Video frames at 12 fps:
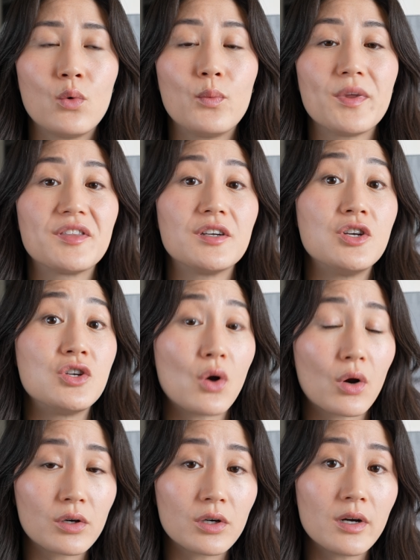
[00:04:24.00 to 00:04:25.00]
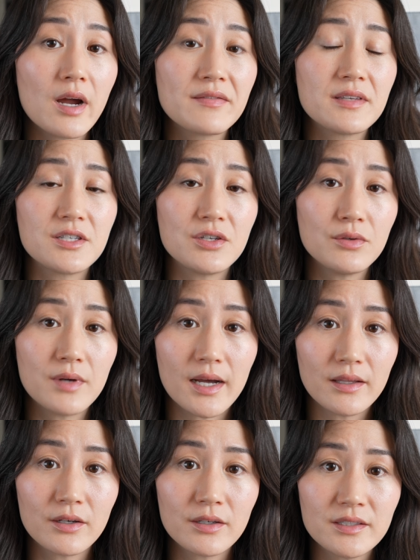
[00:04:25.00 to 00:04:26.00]
with the darker of the two
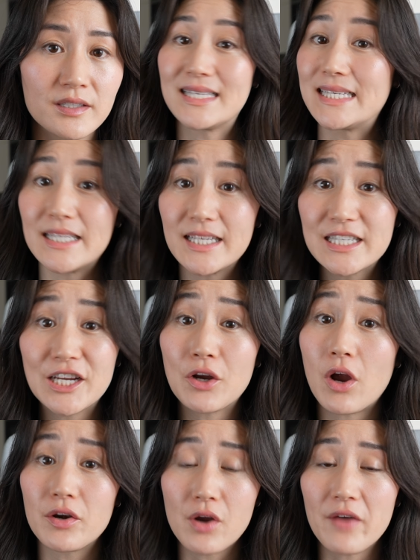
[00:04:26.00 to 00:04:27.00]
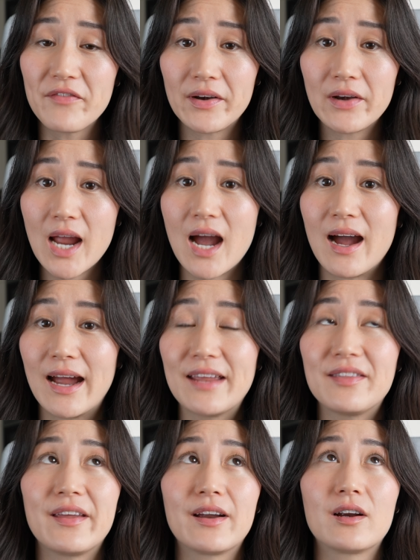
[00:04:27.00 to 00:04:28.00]
colors. The ceilings here are not very
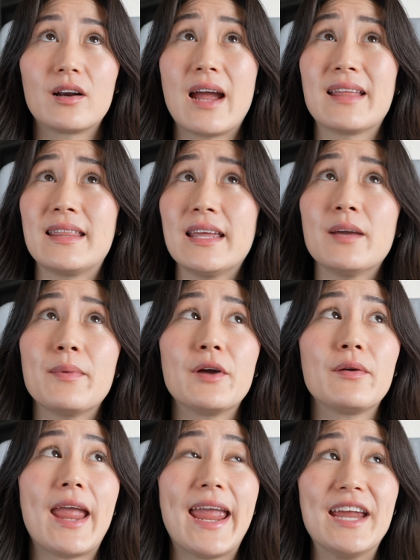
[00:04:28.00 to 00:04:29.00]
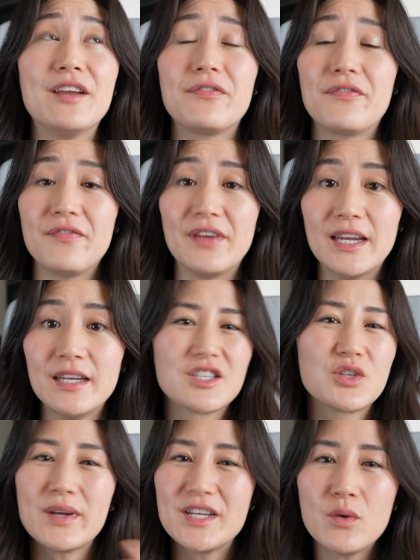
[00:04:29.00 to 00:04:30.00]
high. They're, I think, about 8 feet.
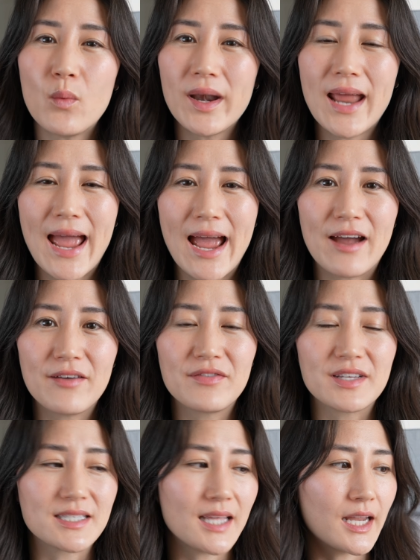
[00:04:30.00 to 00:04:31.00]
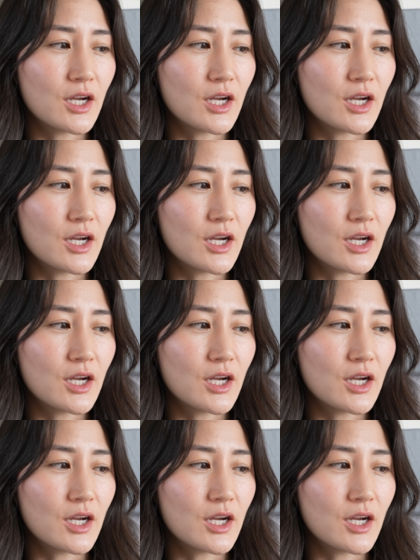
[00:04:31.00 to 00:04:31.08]
So I didn't want to have this like